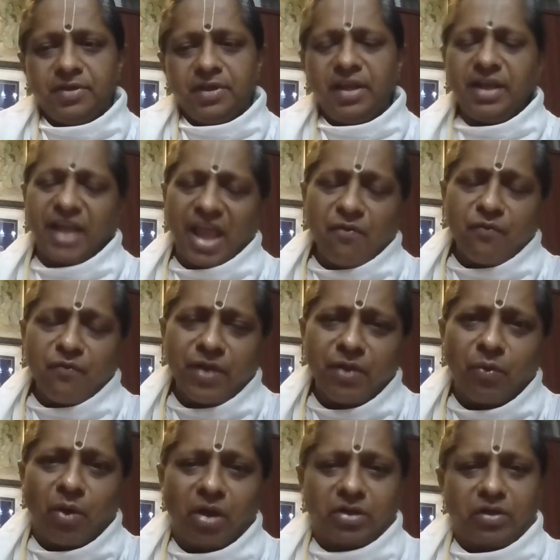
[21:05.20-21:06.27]
In every
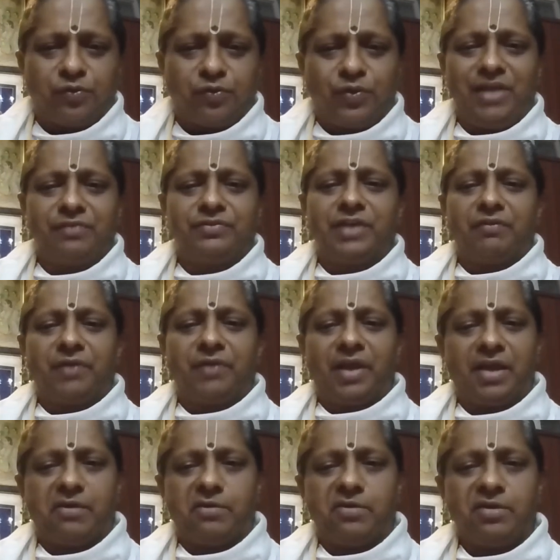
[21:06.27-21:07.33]
walk of life that we
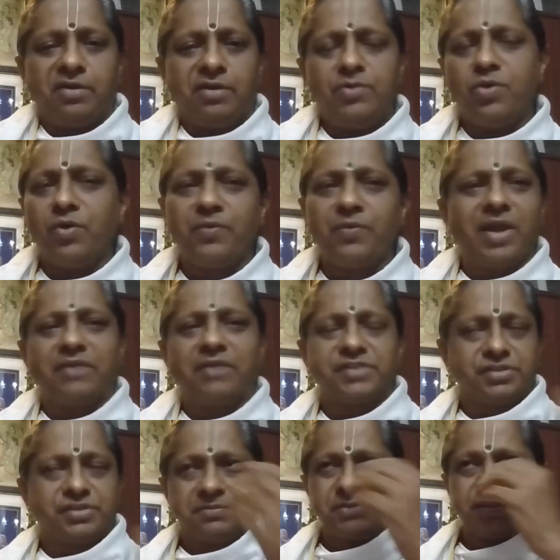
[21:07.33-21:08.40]
have, don't we have
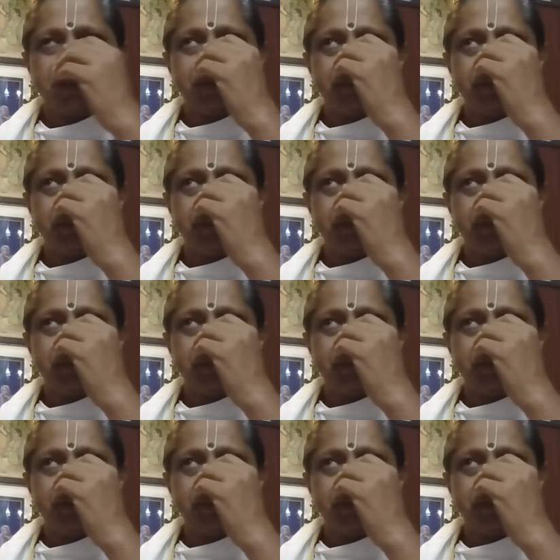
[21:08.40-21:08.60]
systems?